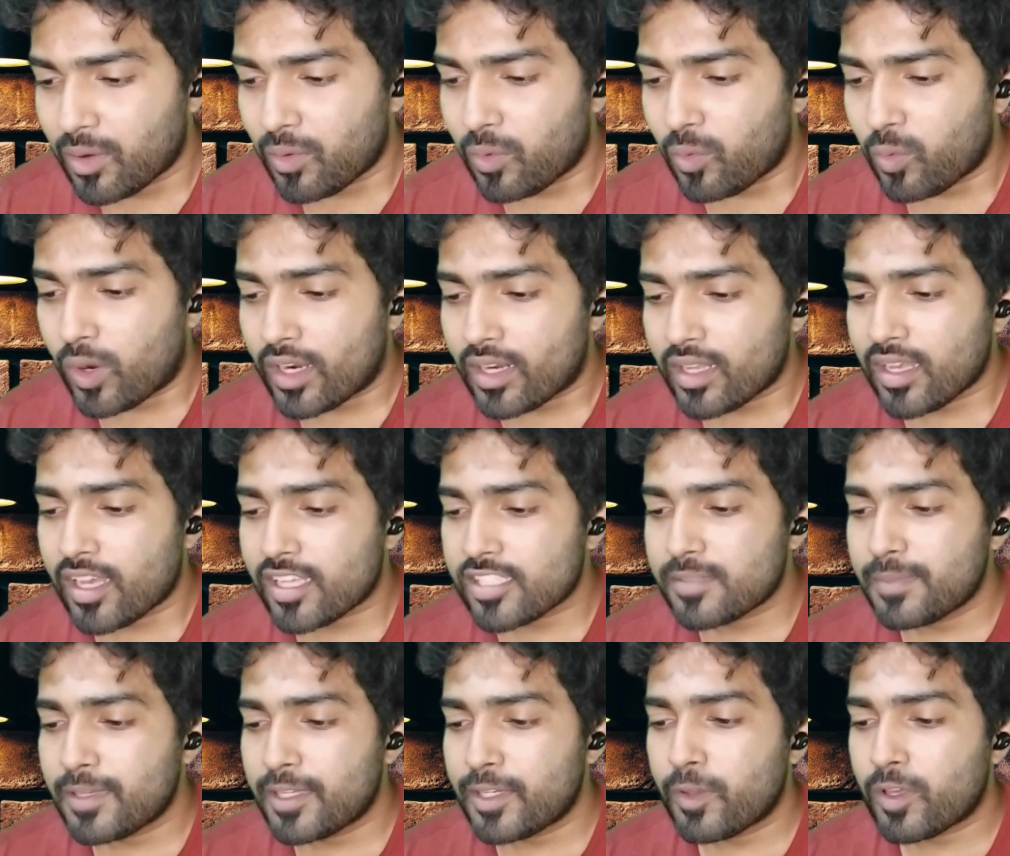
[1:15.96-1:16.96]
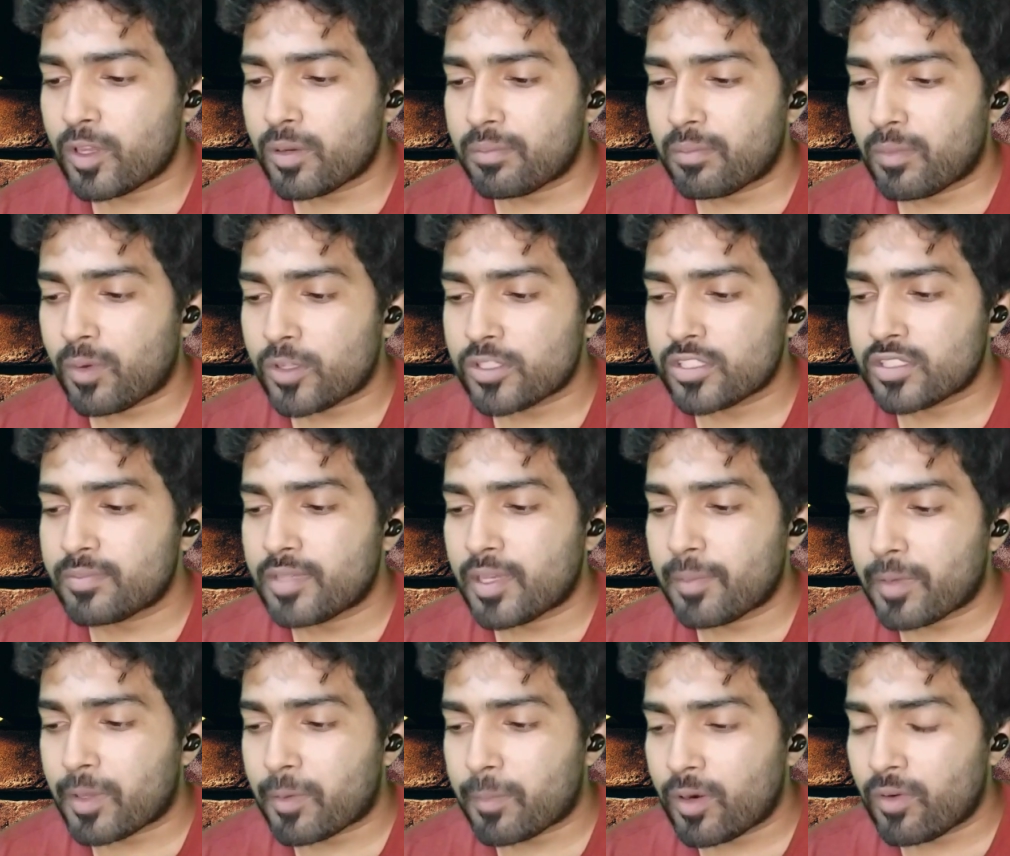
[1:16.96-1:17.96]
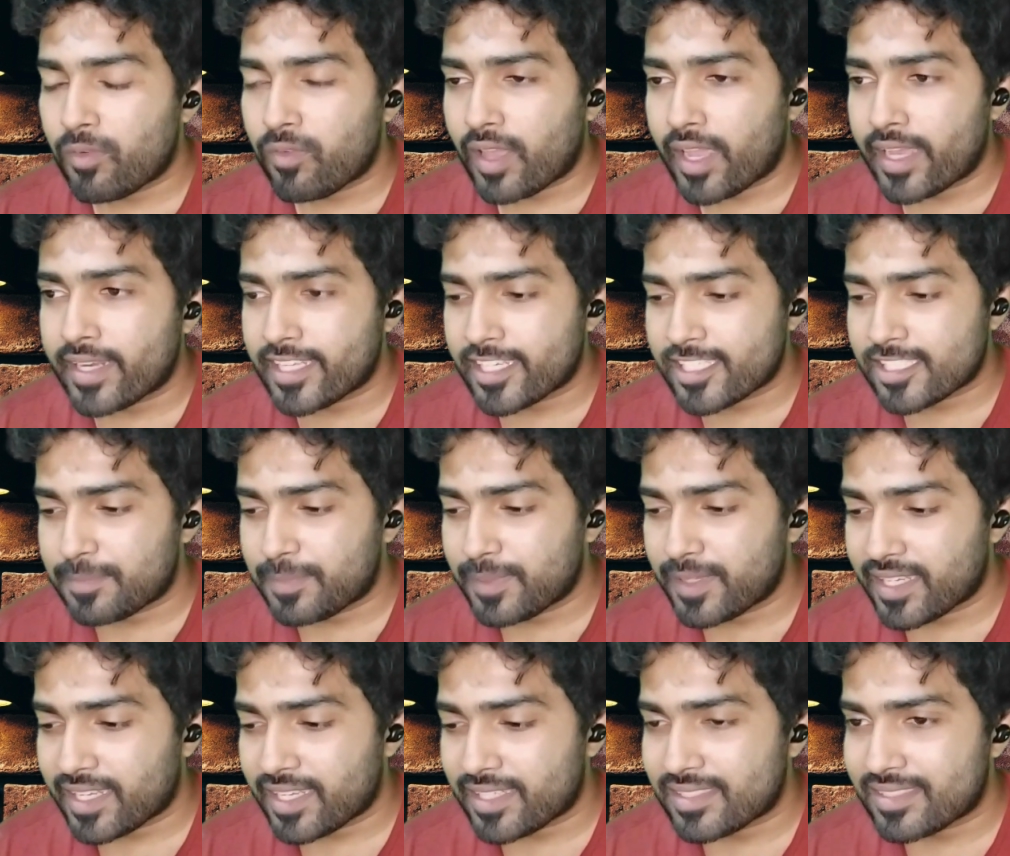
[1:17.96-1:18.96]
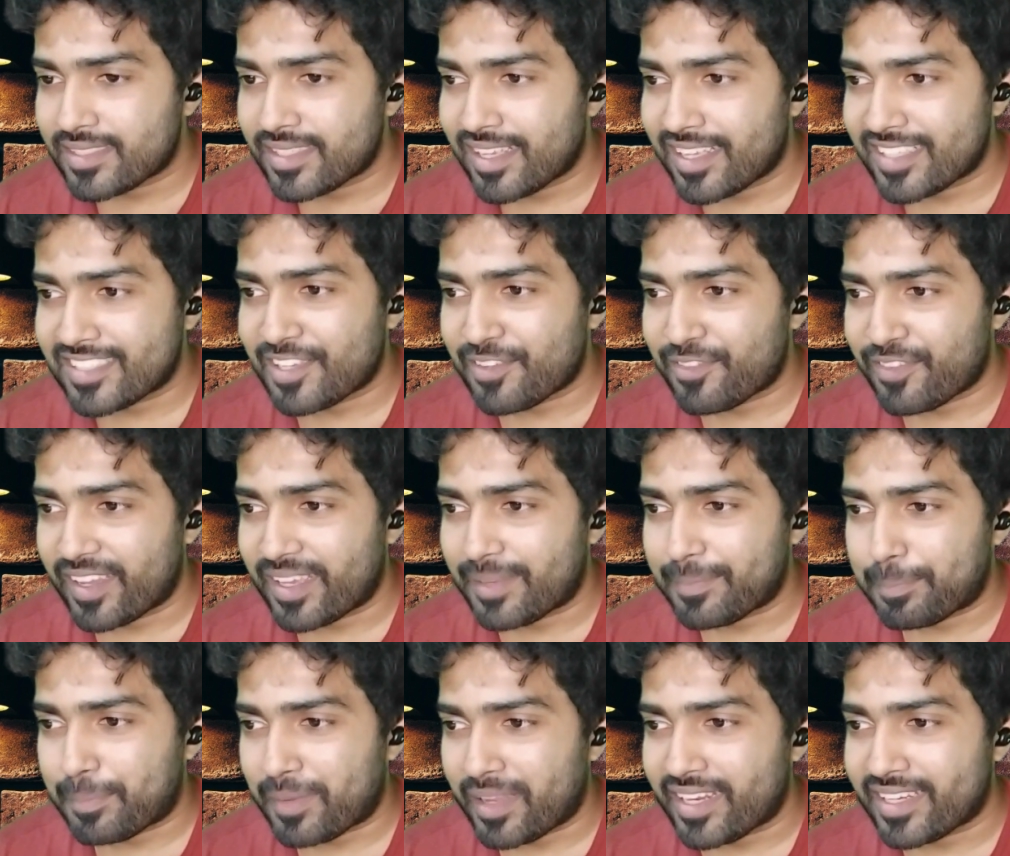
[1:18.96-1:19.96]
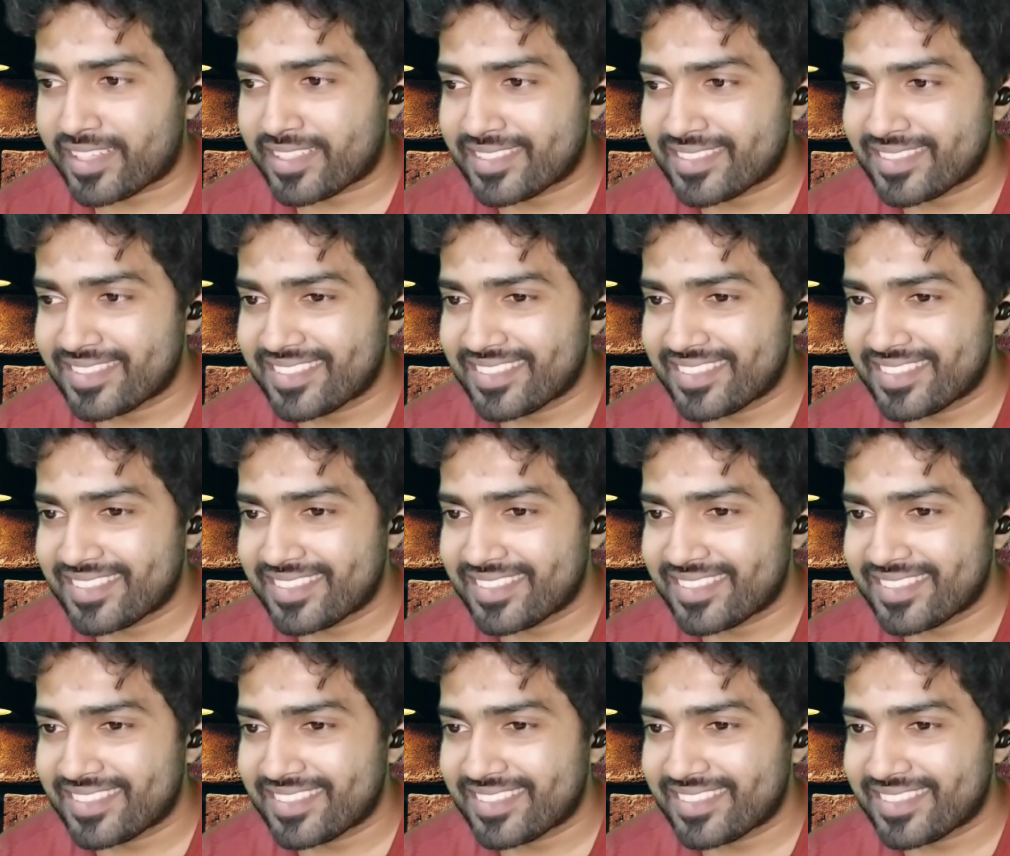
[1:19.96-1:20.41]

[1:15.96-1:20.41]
What has been your most memorable flight experience as a pilot?